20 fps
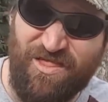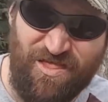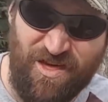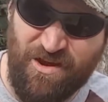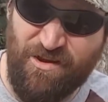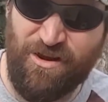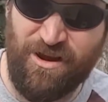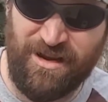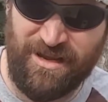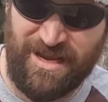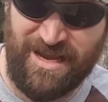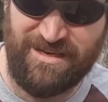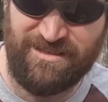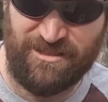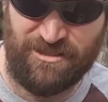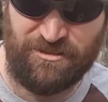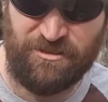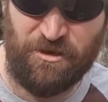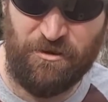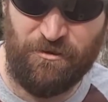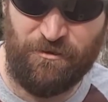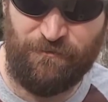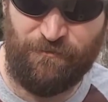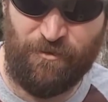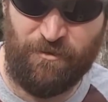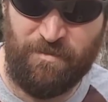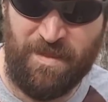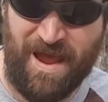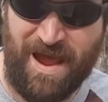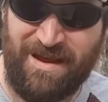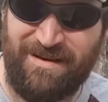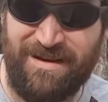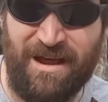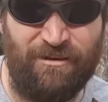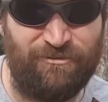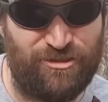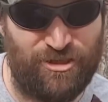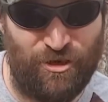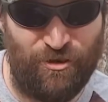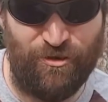they're gonna get deterred from that.
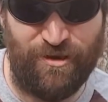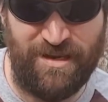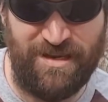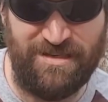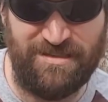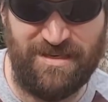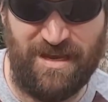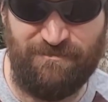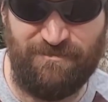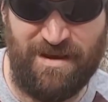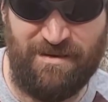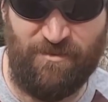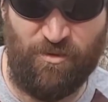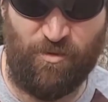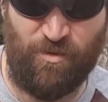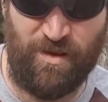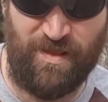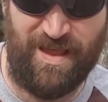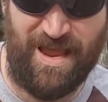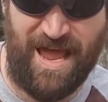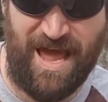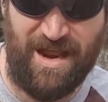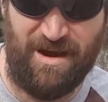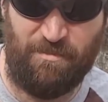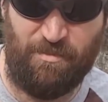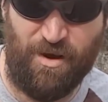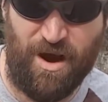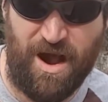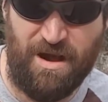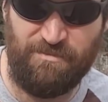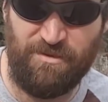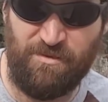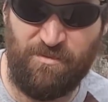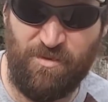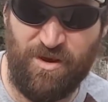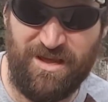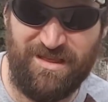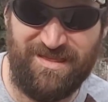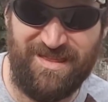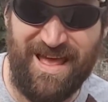Now turkeys, I've never really had a problem
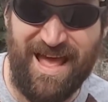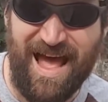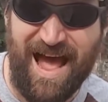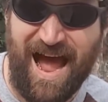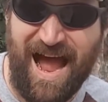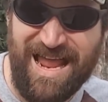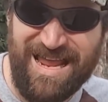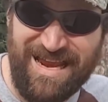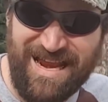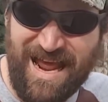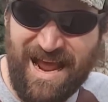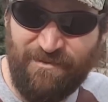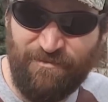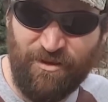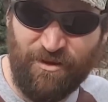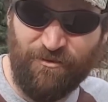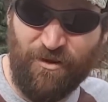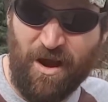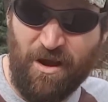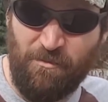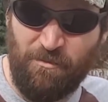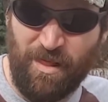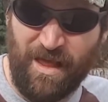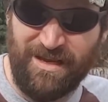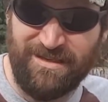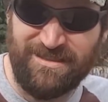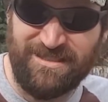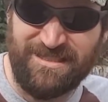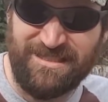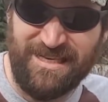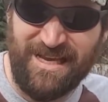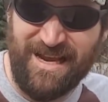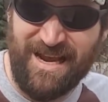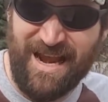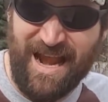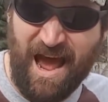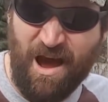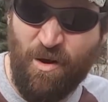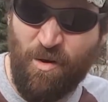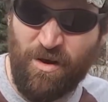with. I can have the ground blind
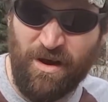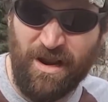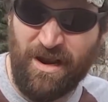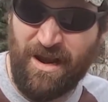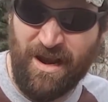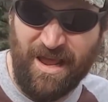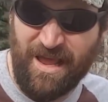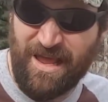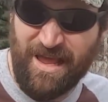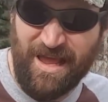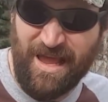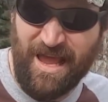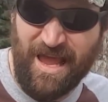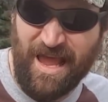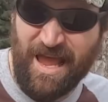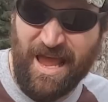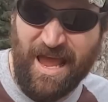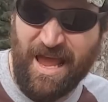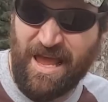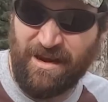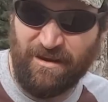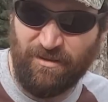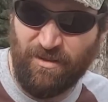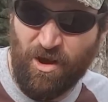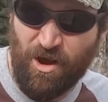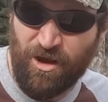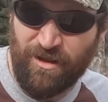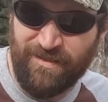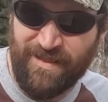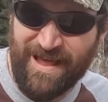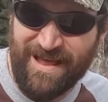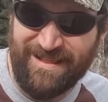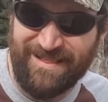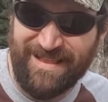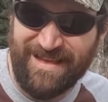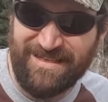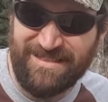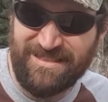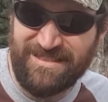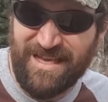sitting out in a lawn like
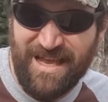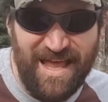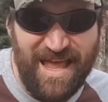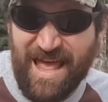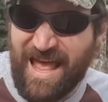this,